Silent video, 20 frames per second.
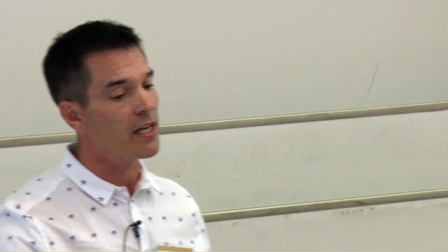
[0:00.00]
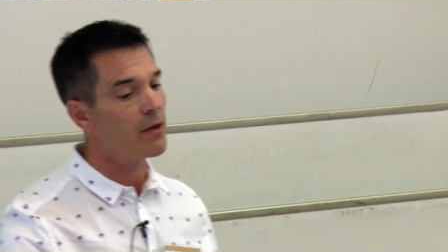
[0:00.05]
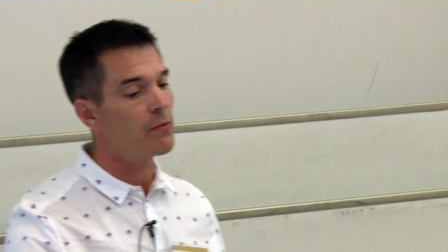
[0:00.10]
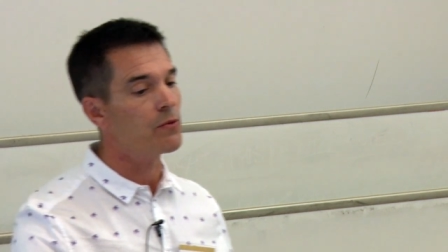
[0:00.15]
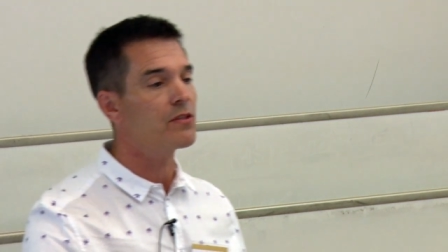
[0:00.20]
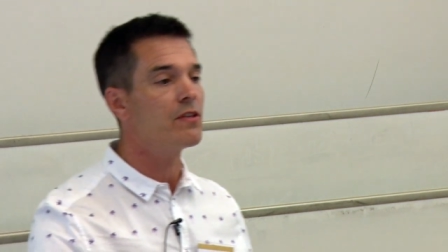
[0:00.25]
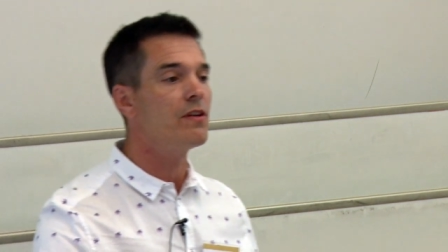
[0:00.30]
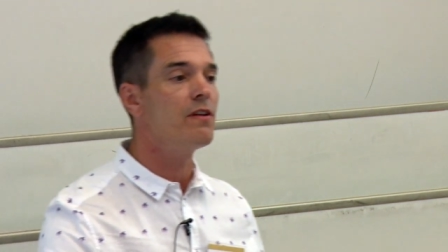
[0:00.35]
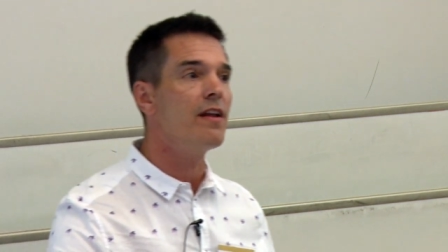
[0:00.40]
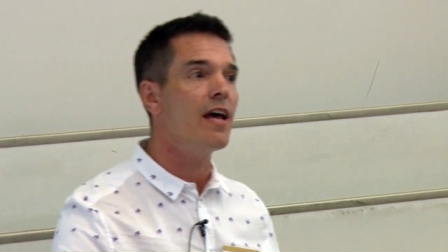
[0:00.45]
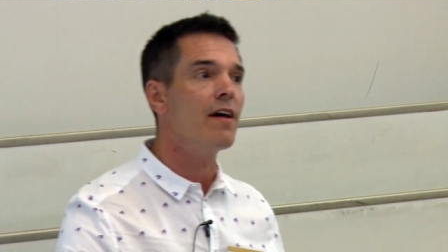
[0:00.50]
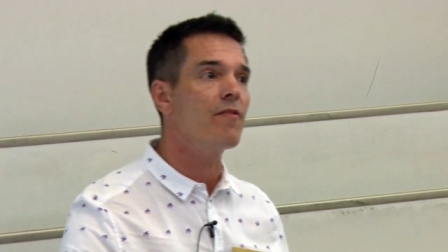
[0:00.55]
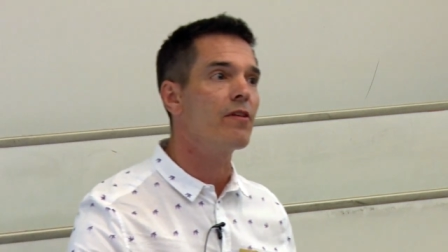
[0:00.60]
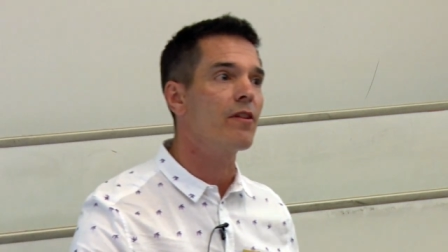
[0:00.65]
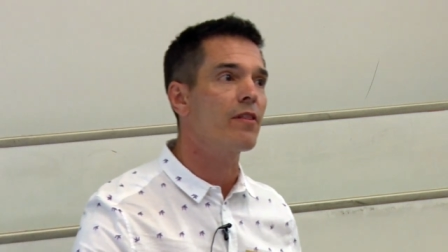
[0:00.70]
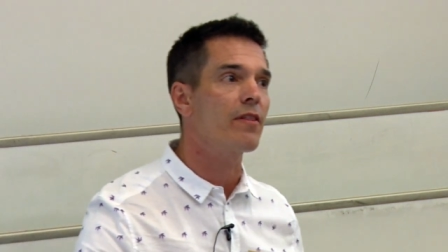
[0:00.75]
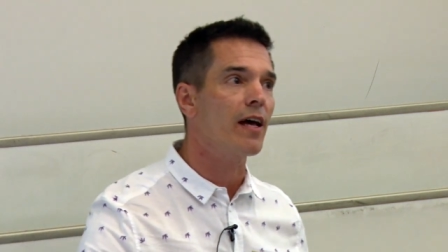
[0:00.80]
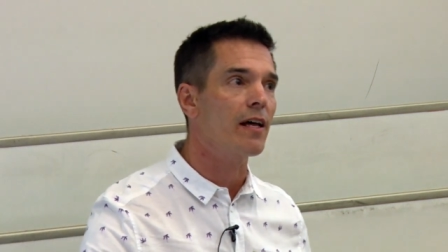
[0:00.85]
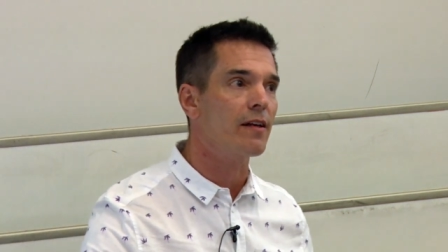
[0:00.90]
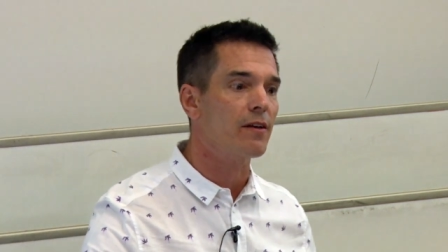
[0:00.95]
it was never
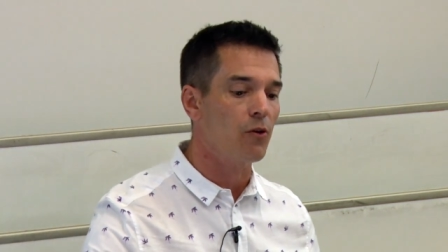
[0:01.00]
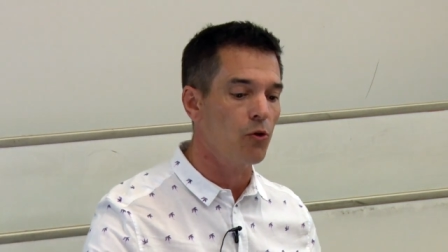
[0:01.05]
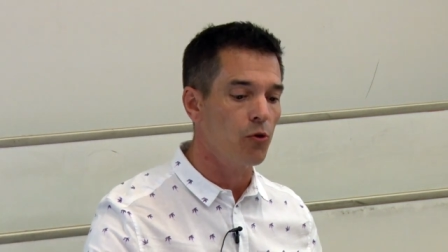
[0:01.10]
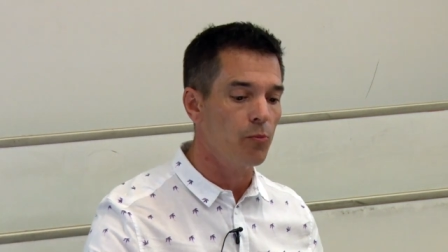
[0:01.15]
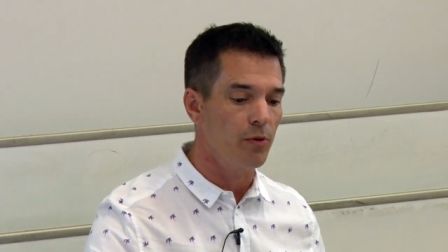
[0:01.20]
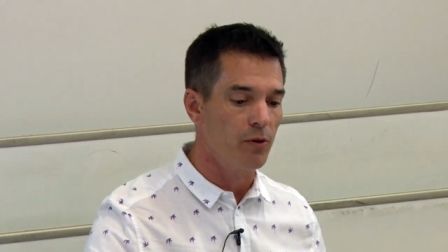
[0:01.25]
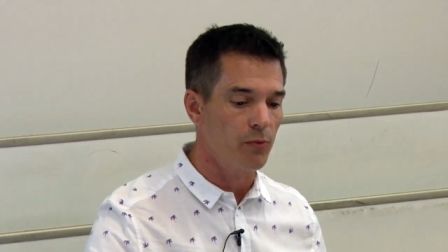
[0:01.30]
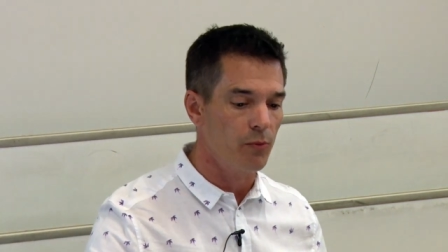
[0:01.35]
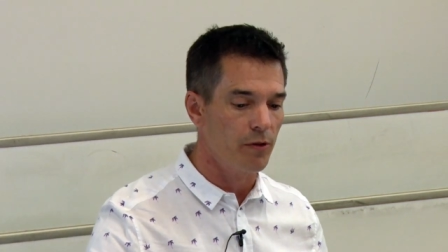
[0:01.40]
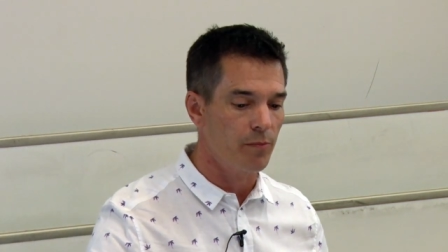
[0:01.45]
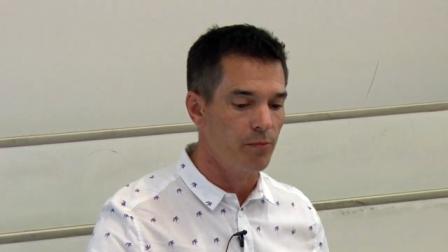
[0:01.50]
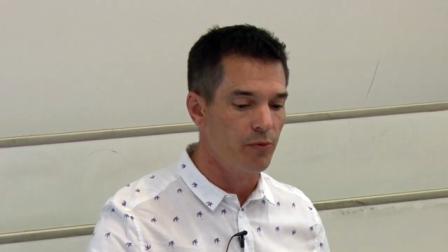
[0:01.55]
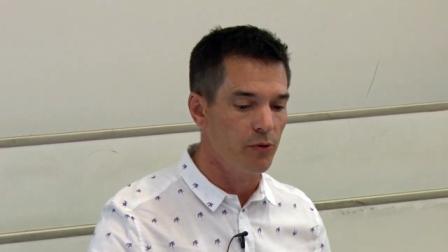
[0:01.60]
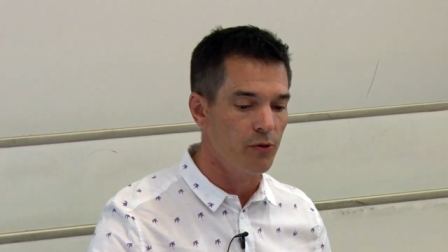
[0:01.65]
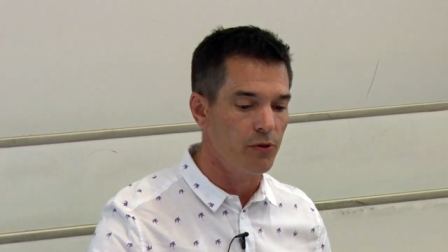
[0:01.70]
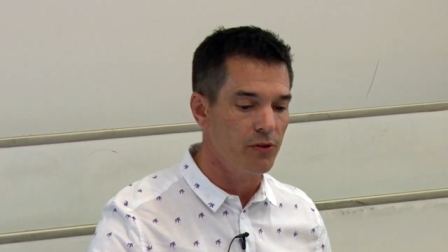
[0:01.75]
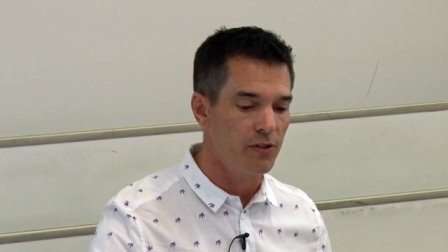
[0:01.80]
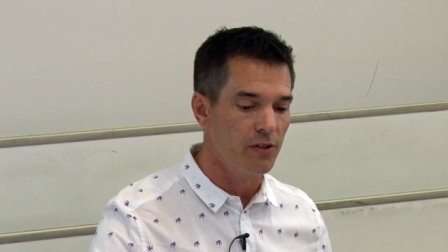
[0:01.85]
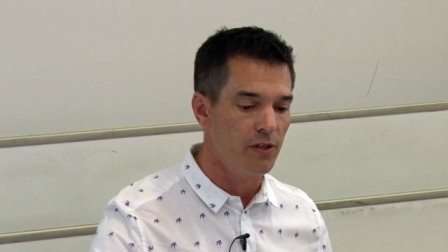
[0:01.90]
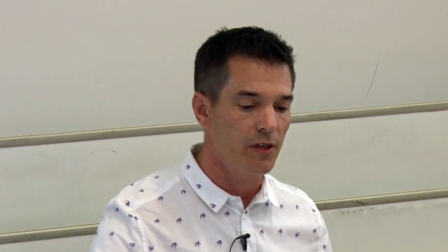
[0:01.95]
that open with
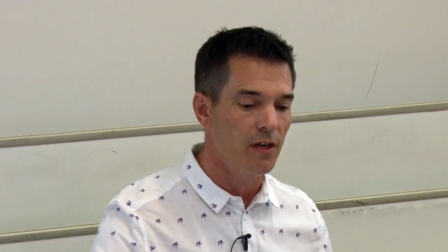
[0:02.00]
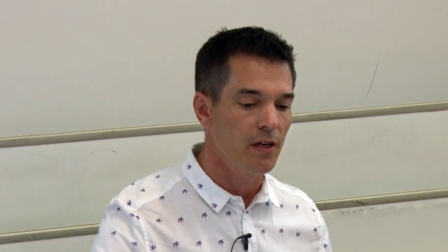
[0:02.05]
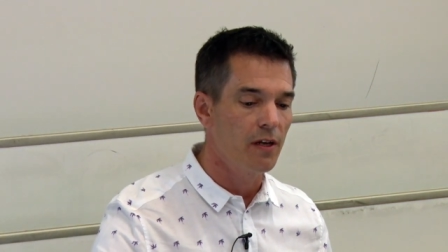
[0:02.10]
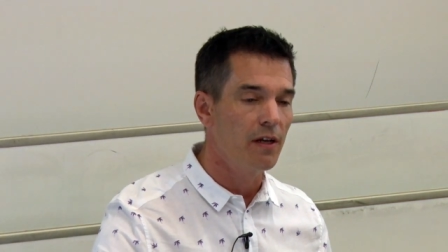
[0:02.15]
Bruce,